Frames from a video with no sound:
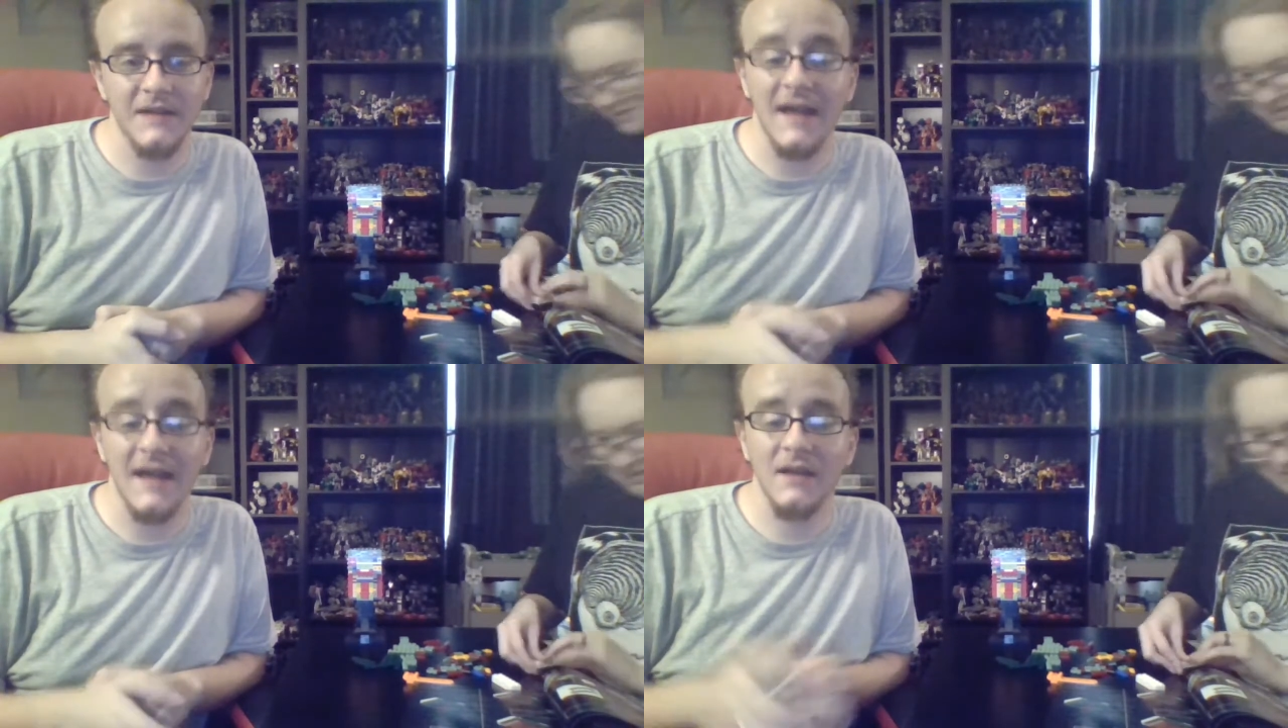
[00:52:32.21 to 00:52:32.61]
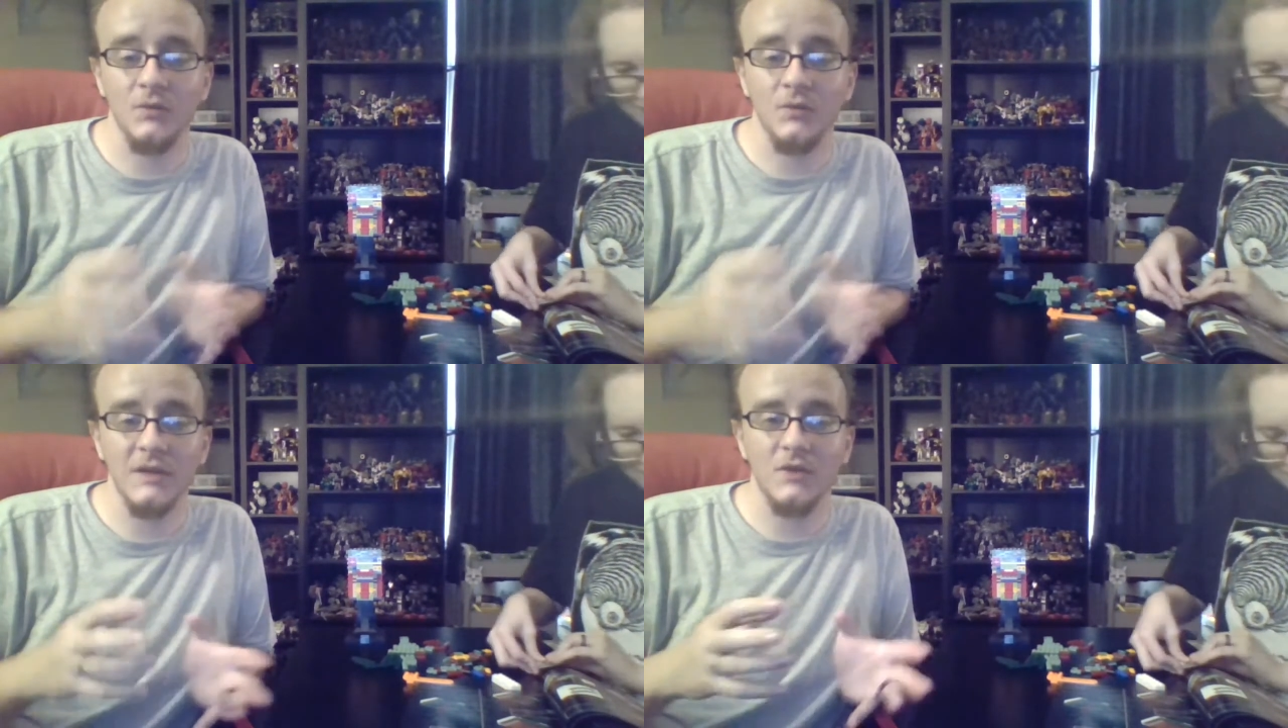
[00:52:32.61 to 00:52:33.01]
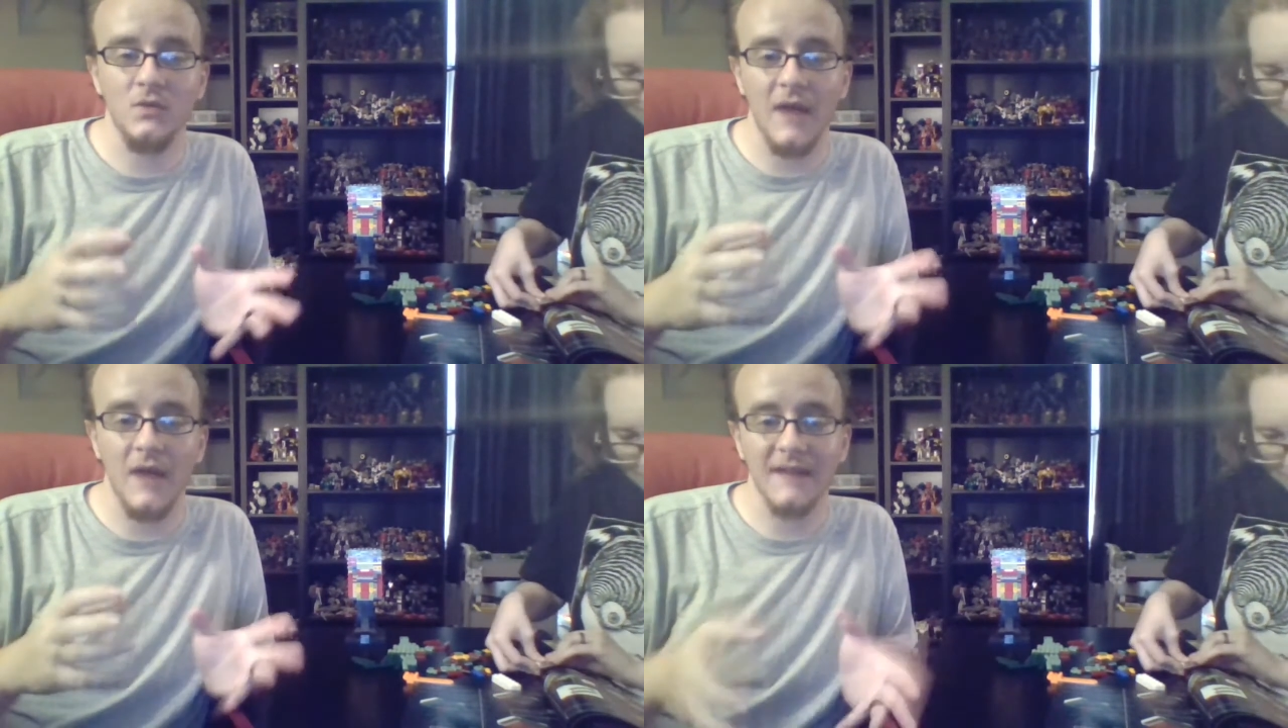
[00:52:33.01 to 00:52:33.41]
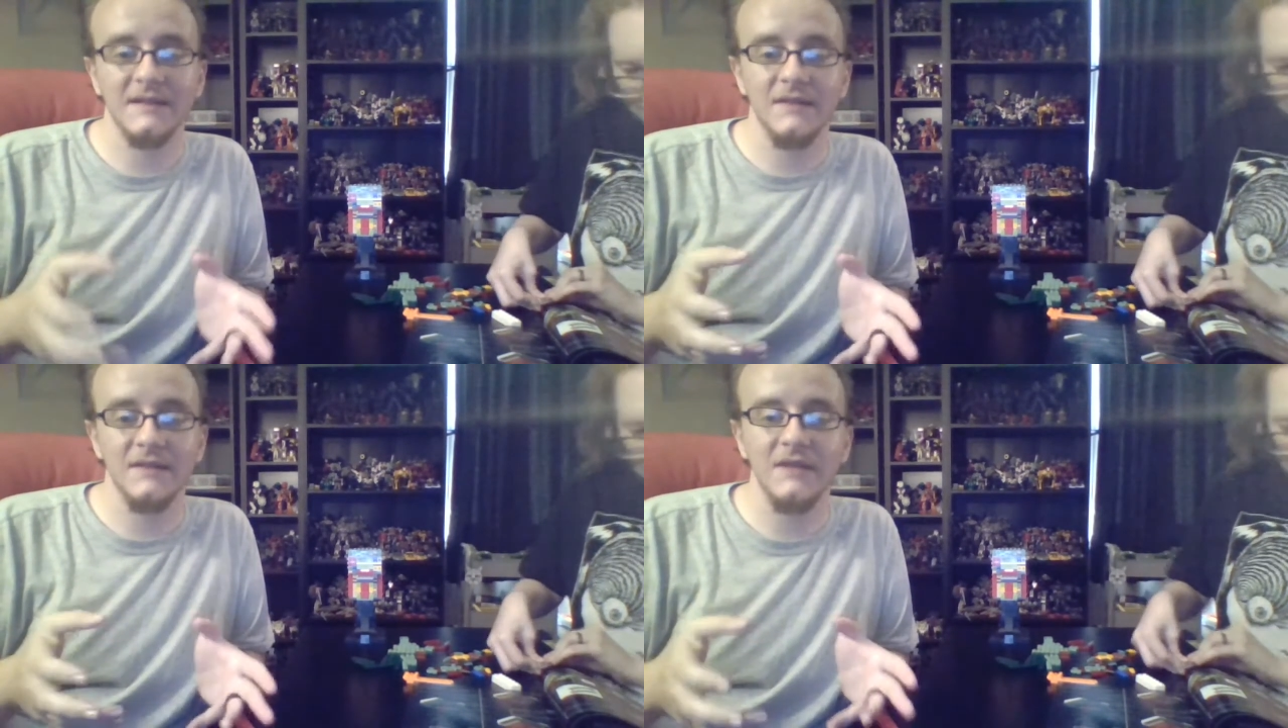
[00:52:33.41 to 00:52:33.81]
They had really cool
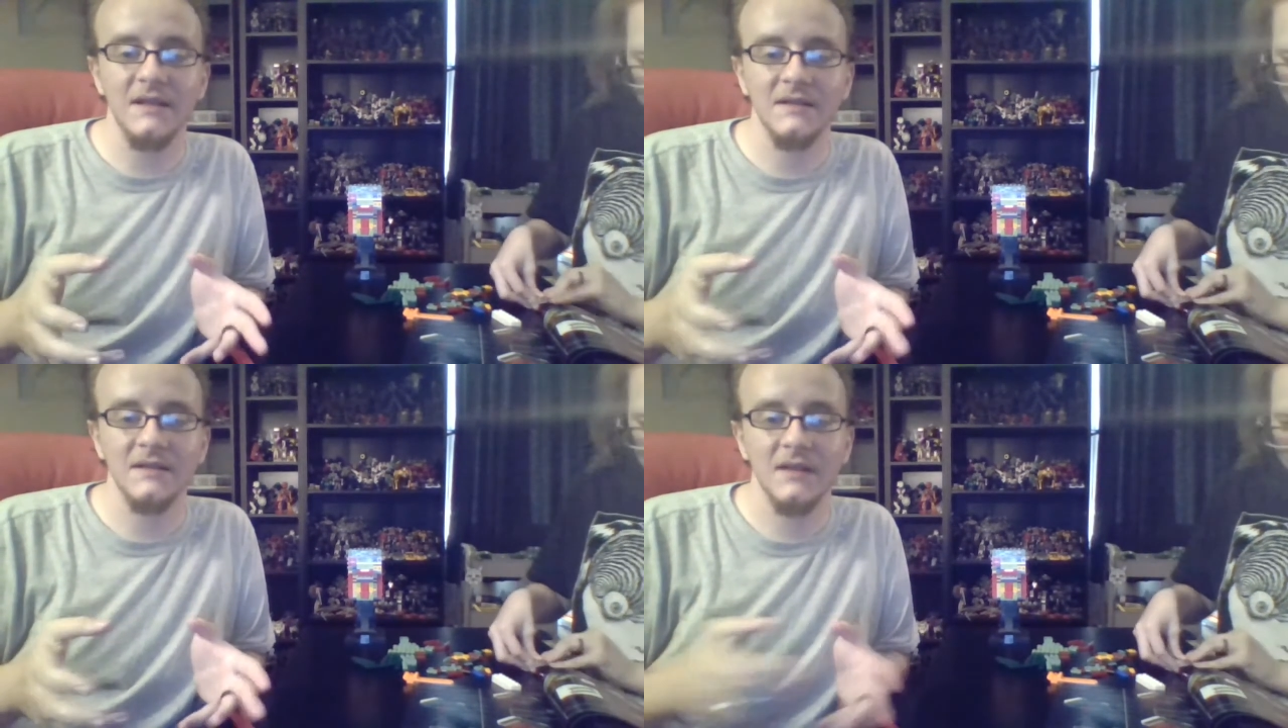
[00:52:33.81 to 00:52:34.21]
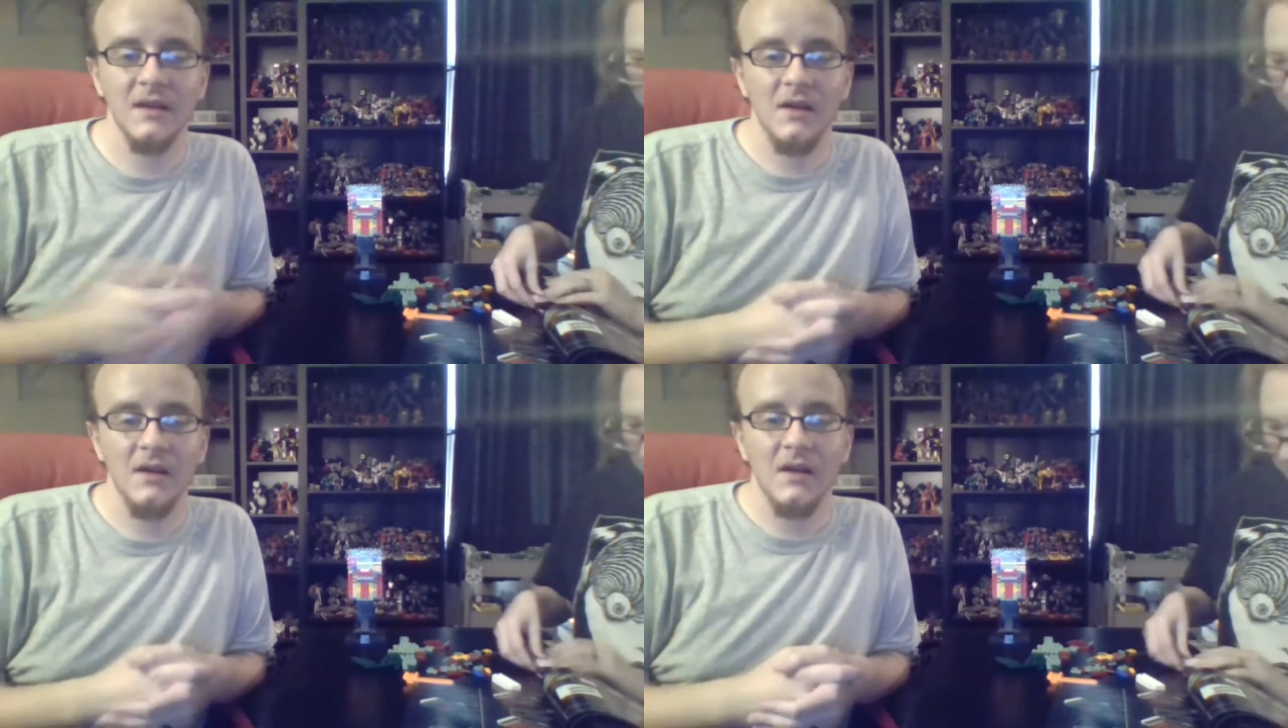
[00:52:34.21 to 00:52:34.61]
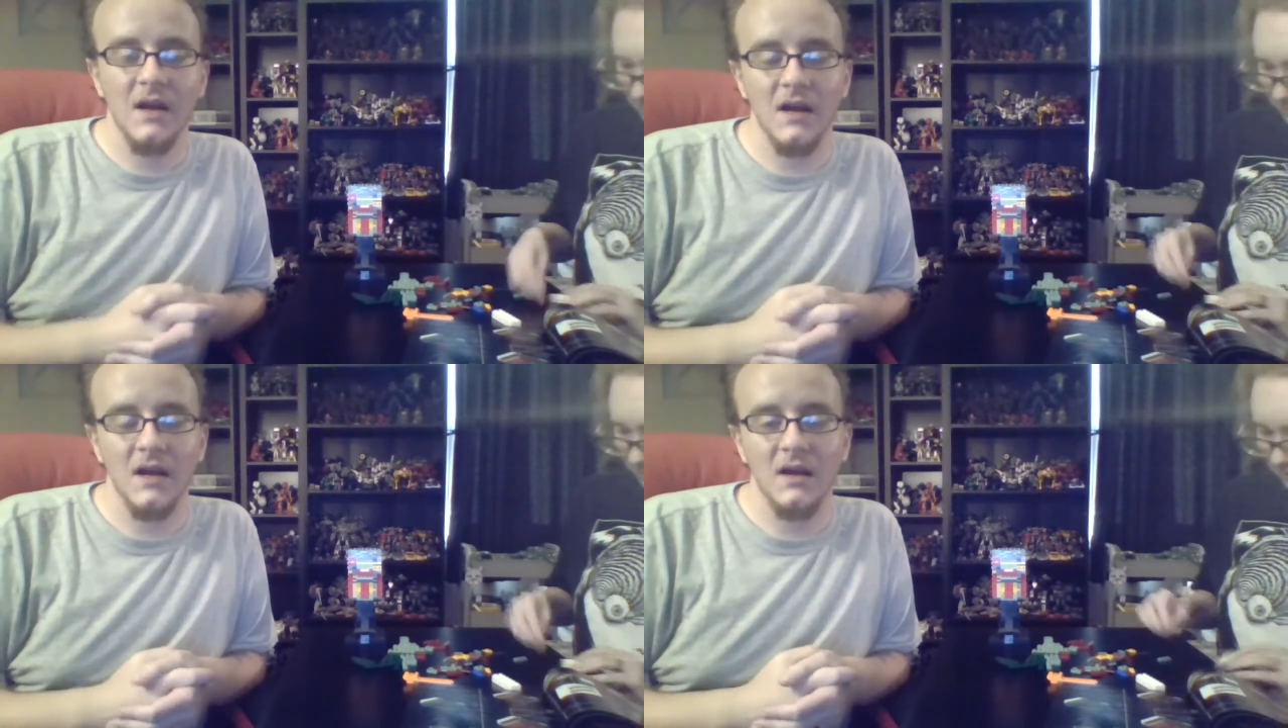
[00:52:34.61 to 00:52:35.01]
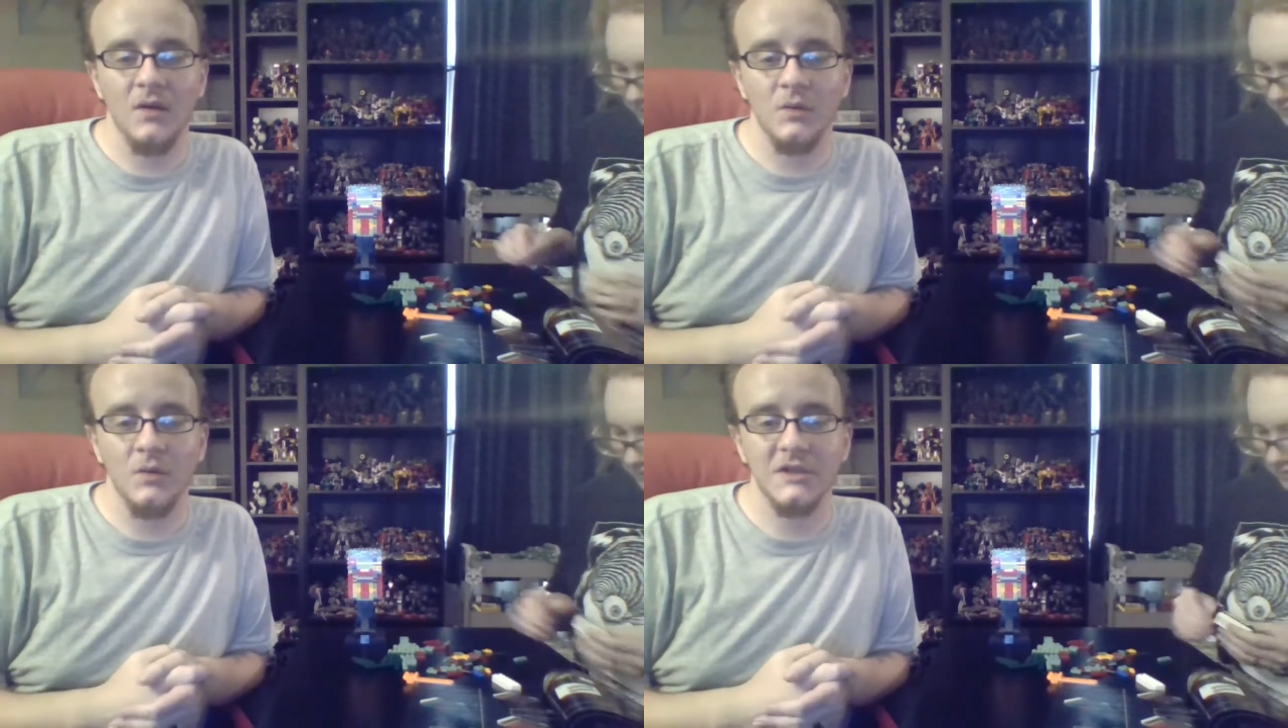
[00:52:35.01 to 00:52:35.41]
activities,
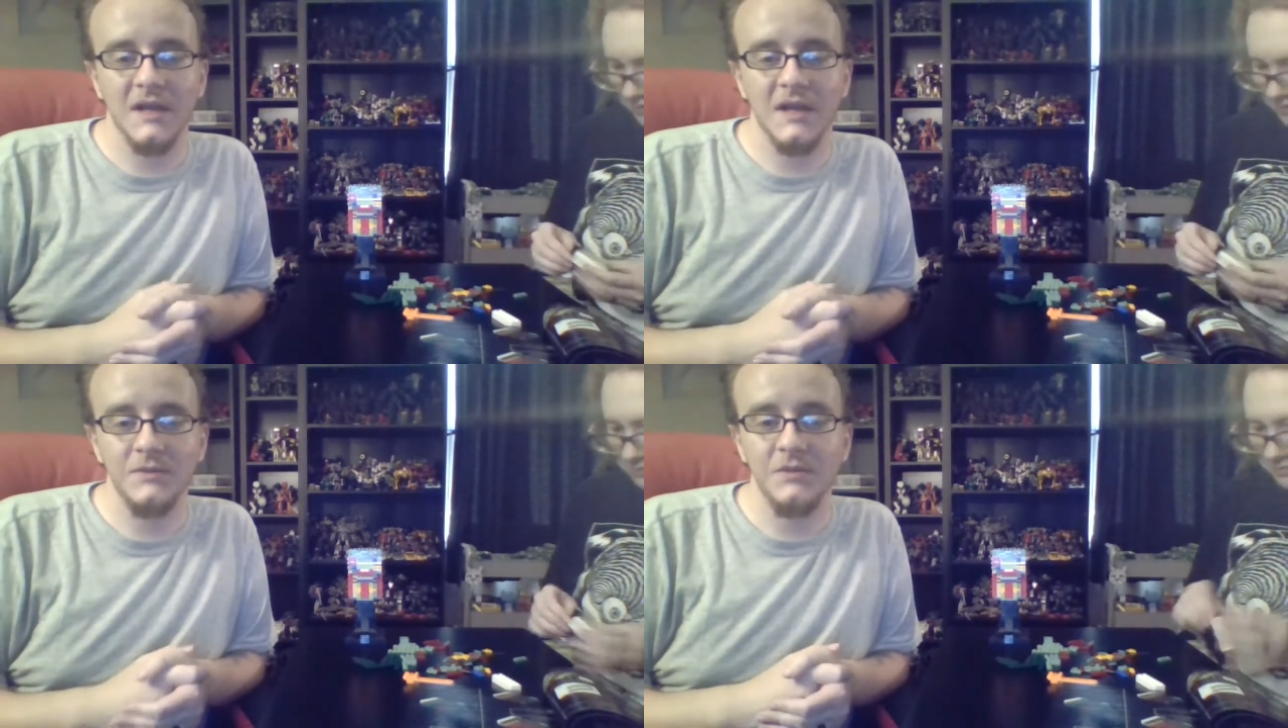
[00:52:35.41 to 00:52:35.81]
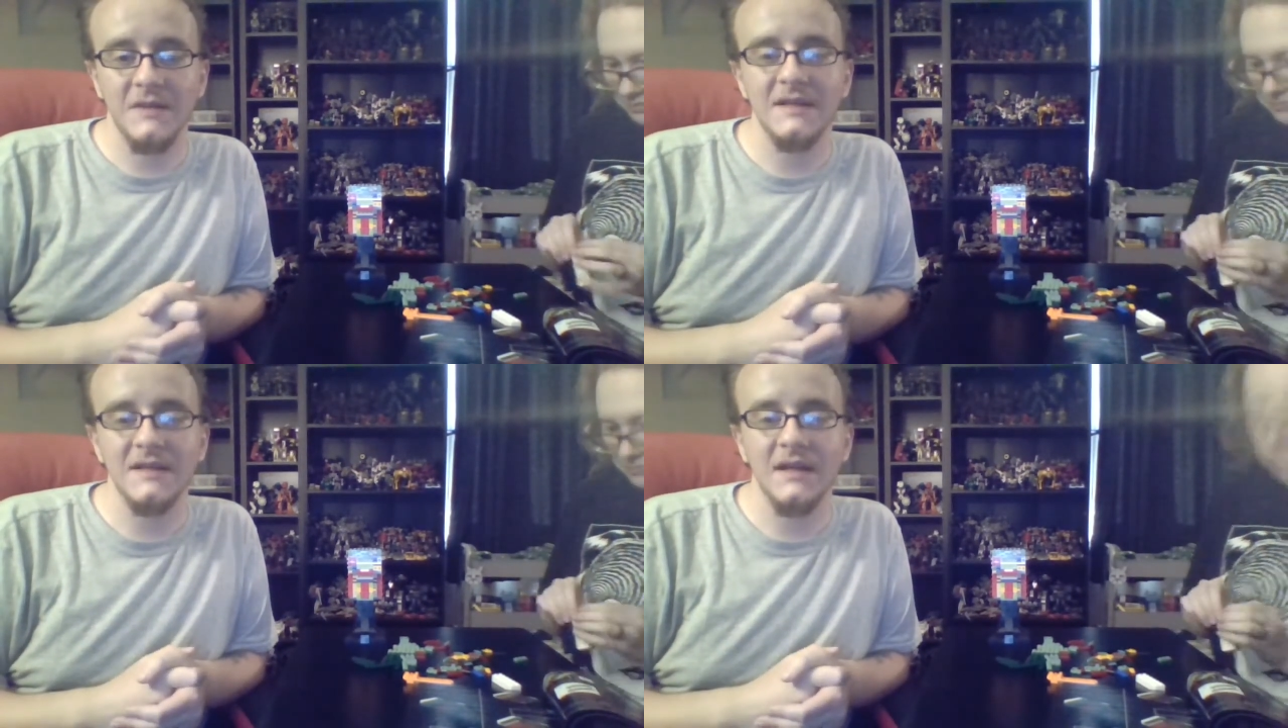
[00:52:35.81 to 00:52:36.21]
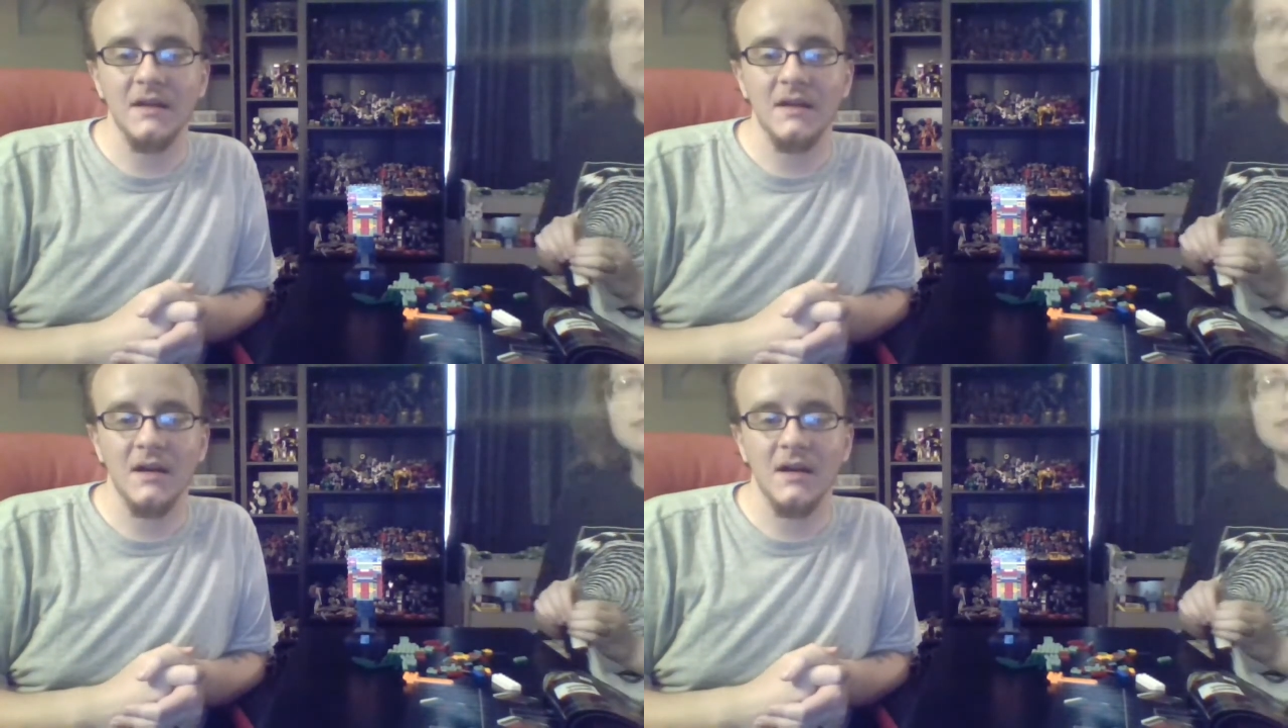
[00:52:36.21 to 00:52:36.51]
which kept you busy.